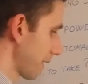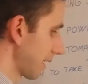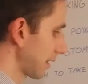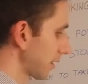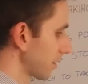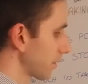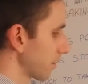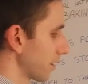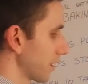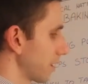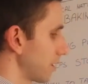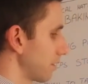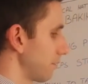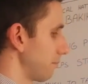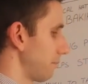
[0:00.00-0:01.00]
value
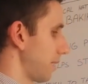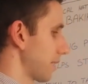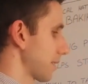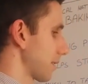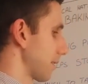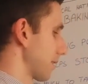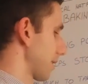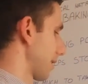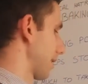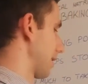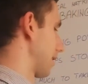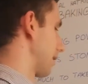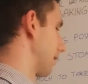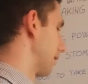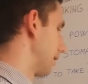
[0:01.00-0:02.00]
in muscle
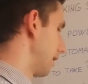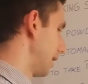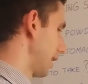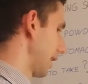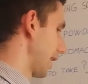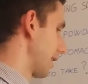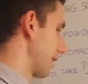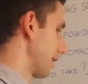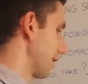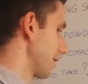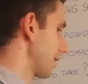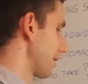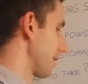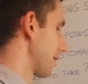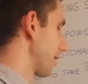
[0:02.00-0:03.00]
cell and
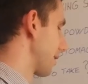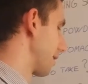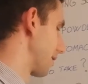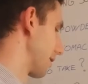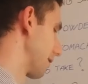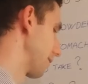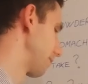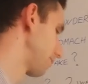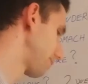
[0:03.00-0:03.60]
its acidity